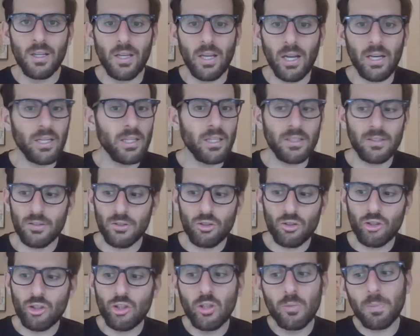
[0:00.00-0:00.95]
and it, it's
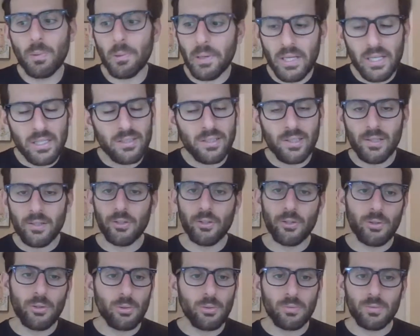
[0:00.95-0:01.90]
super easy to
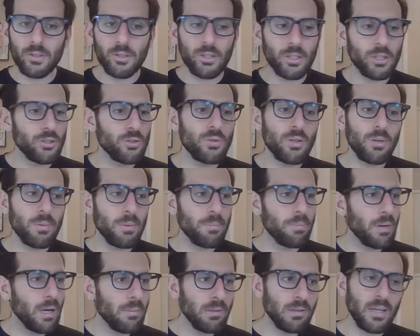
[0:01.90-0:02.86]
do. You could do them in
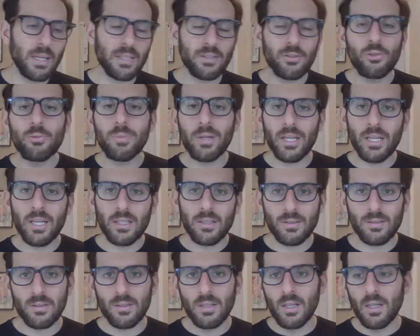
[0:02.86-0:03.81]
probably like two
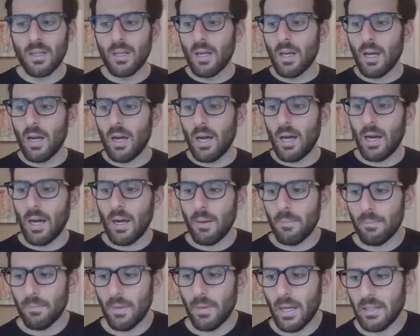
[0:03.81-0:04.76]
minutes.
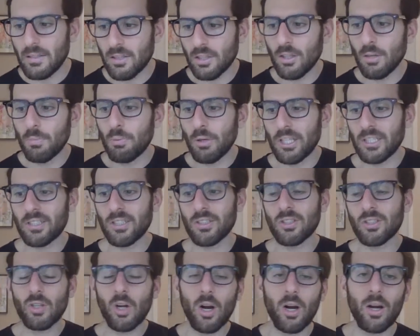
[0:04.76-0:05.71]
Um, it's a good place to
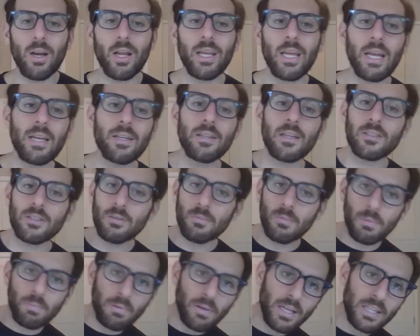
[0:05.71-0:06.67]
start. Again, doesn't
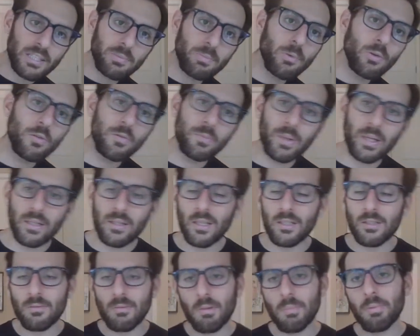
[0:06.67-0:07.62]
replace movement,
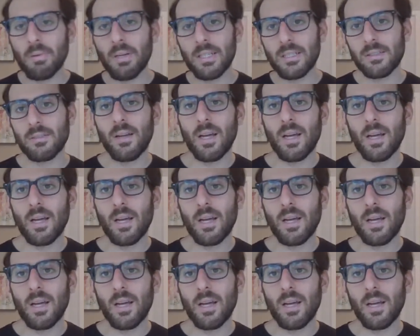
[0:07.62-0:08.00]
doesn't replace a